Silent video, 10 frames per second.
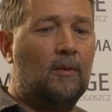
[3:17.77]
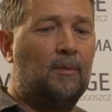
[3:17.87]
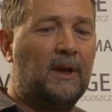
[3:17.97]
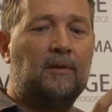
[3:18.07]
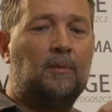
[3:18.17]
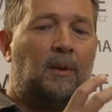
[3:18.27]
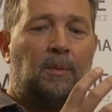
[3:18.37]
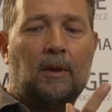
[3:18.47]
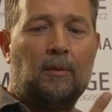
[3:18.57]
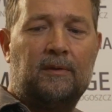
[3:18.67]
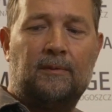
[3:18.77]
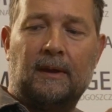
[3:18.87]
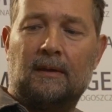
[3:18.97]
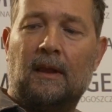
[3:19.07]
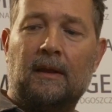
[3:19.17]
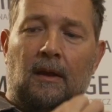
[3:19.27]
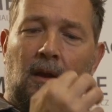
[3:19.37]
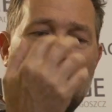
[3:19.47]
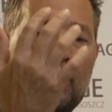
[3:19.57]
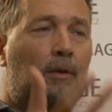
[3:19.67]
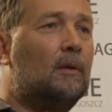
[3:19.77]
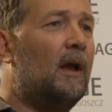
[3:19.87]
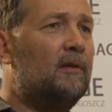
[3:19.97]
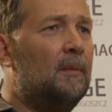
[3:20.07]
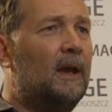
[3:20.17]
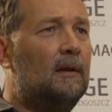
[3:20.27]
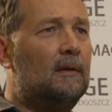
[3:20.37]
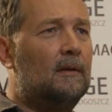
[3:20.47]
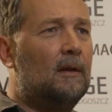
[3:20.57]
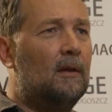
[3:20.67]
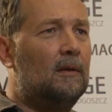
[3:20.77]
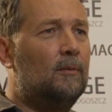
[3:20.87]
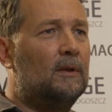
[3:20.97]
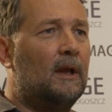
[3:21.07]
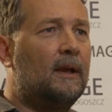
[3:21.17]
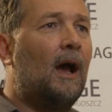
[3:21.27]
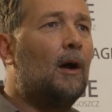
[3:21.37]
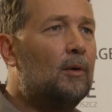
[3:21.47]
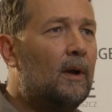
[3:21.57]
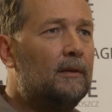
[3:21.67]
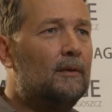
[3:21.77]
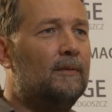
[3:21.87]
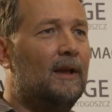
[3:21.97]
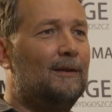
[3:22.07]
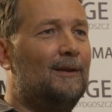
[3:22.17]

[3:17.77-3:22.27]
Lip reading: because people always think like, oh, you guys made it in Hollywood, like how do I do that?